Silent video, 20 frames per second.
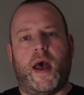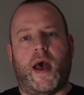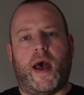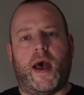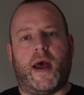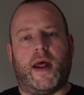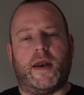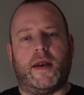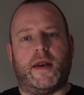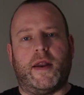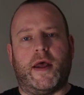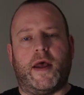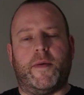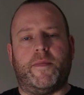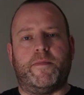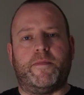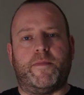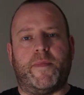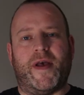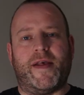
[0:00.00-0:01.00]
and
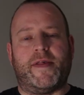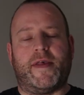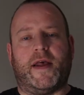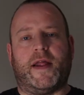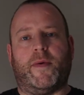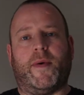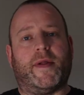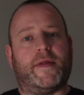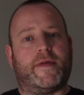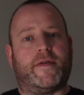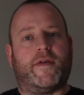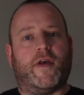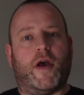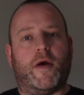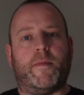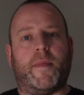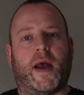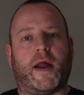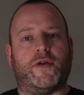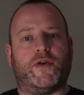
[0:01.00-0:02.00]
um, basically we had to
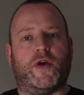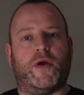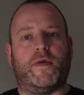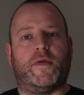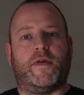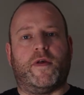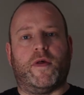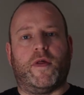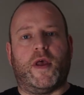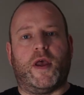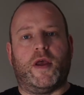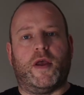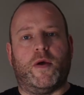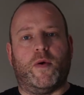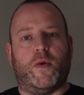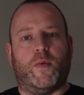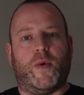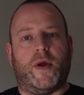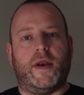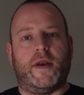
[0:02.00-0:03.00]
turn back due to
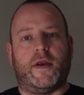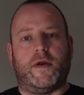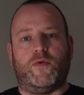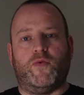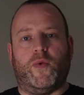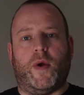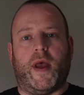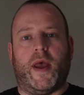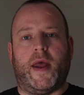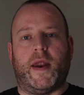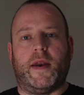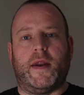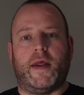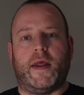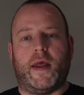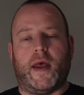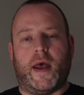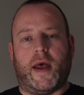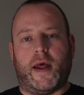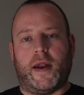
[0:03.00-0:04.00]
the wind and rain,
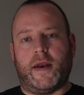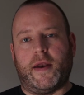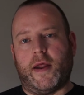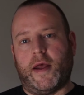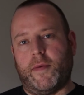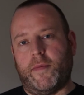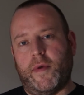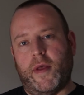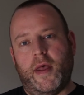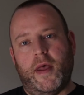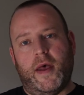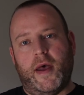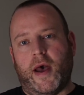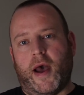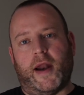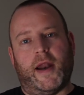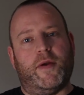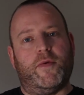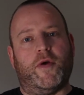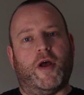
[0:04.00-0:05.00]
and um,
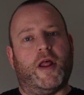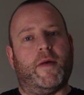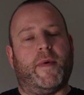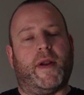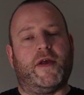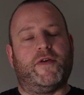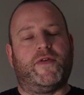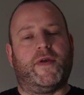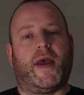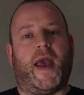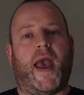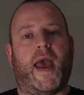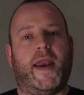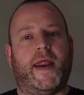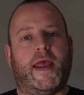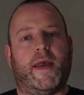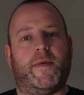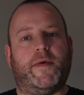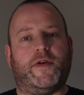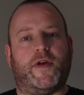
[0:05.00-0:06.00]
I didn't really manage to get
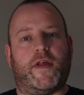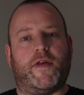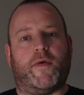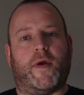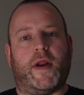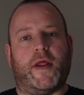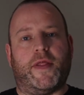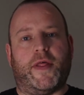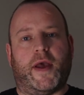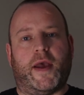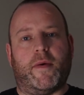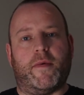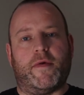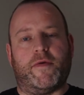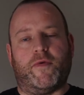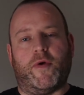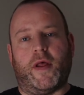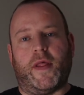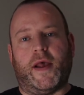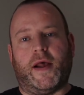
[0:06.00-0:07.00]
any images or anything. It
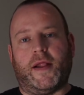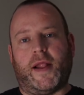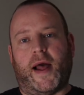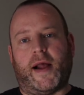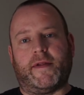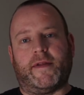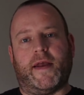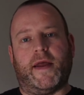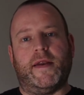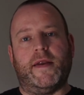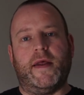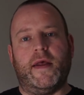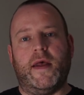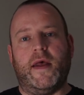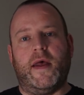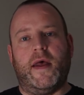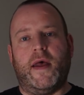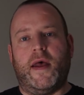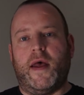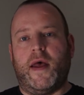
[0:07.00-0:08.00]
was really clogged in,
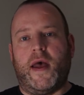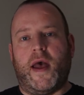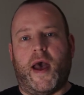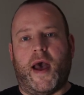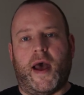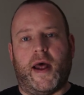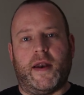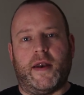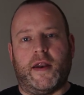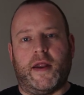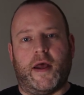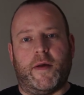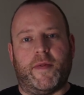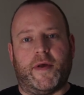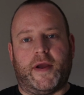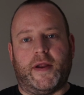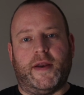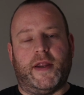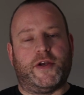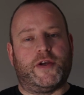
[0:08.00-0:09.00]
and um,
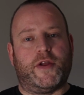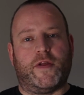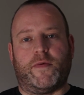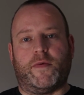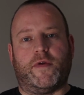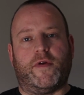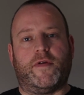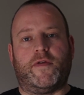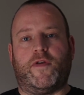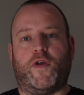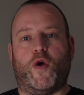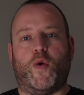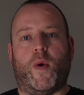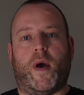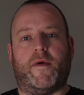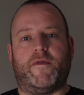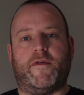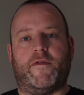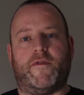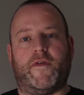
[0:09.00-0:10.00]
the conditions were just too
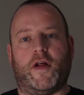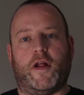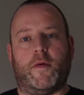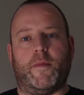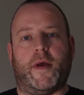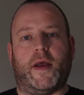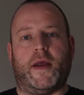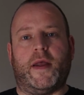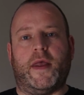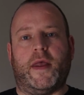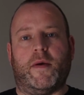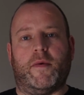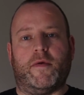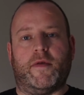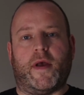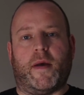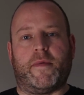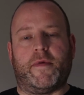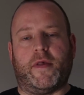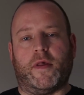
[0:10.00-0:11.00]
wet for filming. It
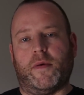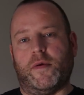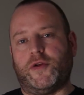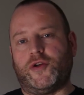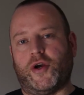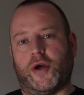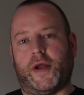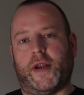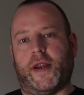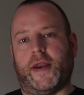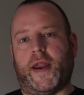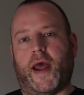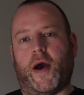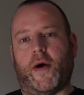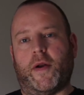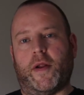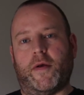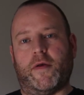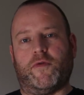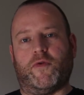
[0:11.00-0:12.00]
was absolutely chucking it
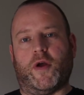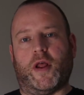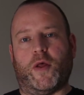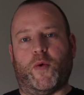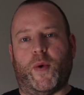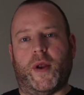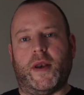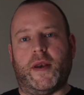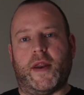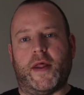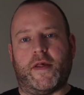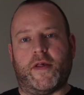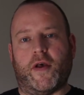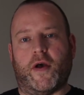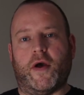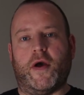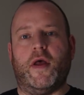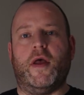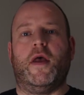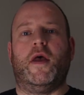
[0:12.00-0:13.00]
down, it was really windy,
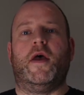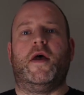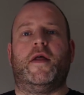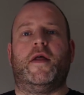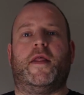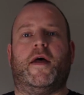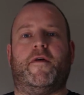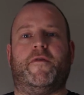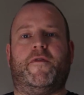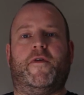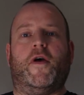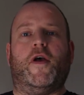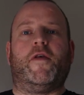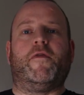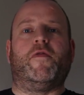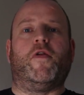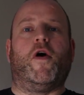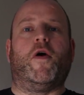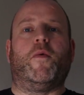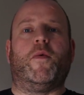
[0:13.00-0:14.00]
so that
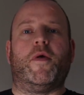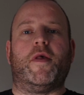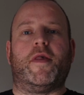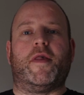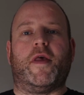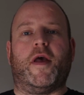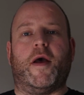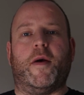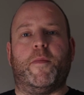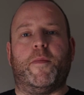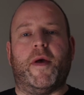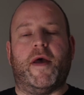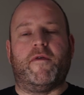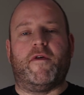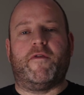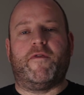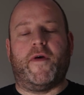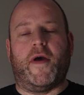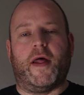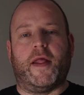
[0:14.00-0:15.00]
first vlog was um, a bit
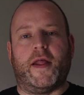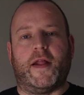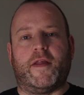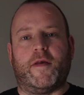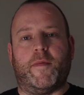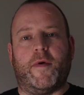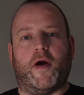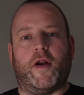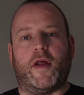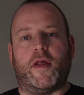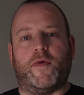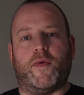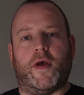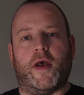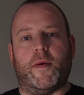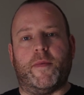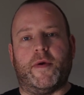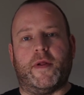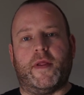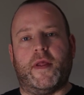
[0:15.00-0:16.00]
of a failure, to be honest
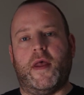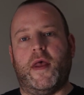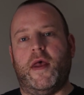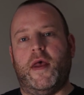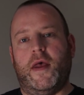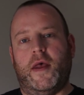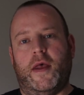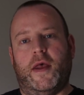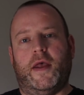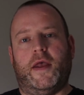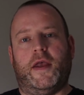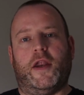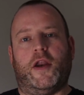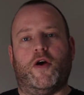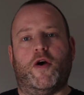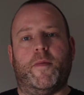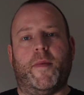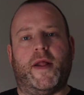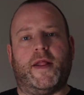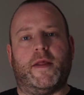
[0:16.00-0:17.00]
with you, but you
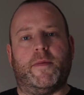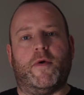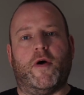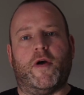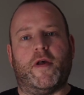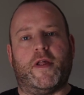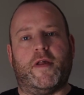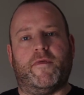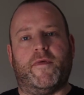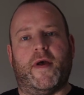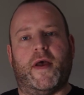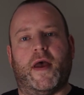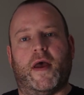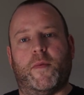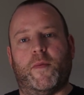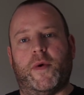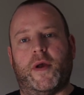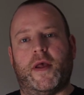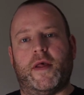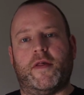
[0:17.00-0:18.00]
know, I made the most of it
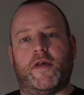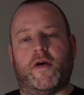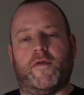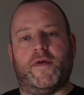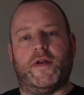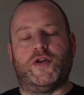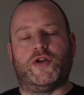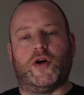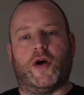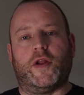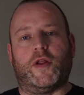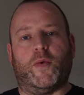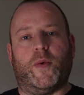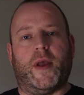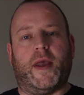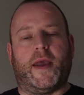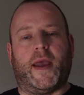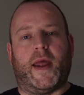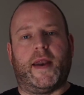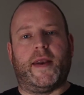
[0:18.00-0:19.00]
and we sort of enjoyed the
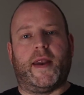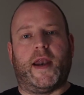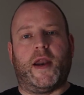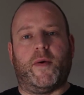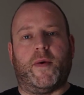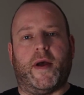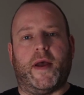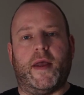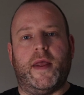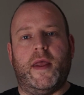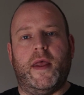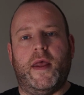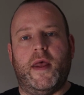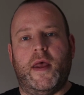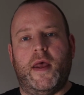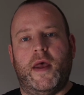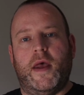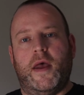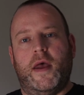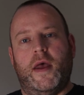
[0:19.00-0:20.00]
weekend anyway.
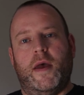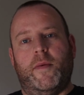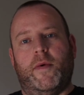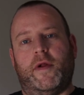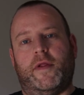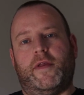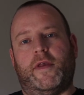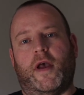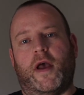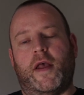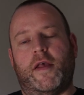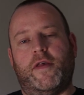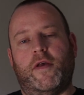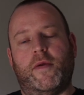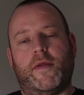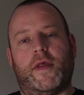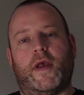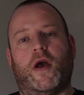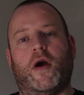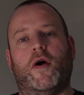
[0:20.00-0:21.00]
But uh, as
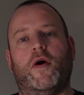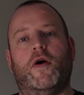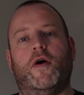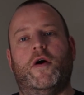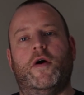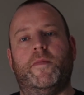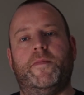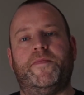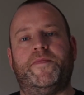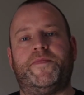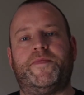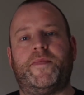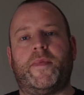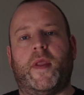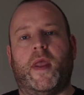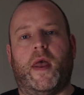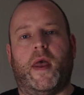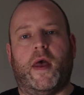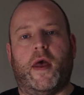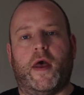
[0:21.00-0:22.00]
soon as I got home,
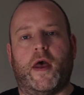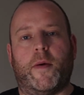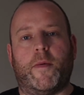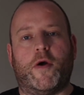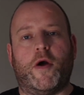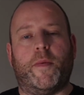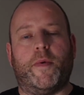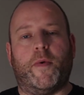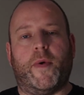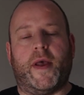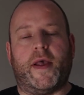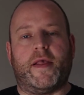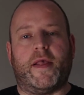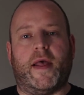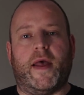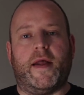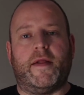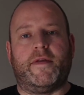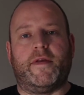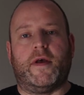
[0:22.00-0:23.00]
um, a couple of weeks
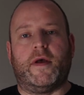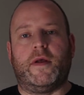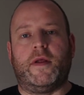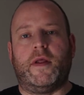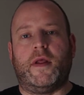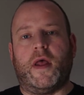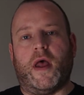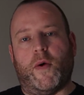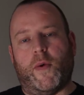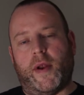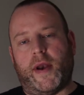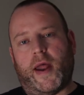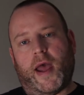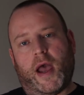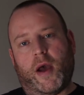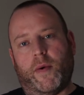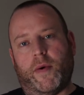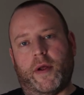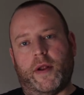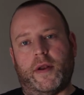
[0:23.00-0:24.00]
later, I went
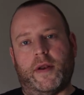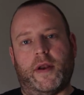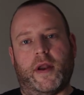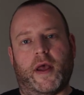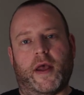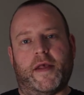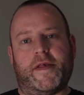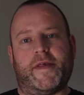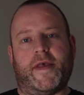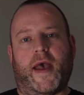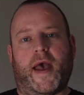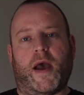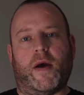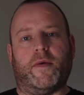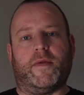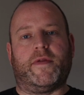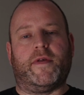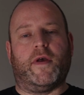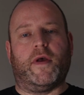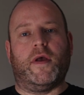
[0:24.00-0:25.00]
out and uh, set
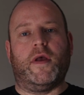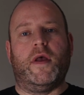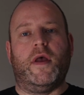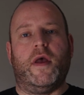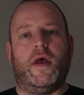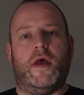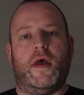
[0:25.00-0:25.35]
out to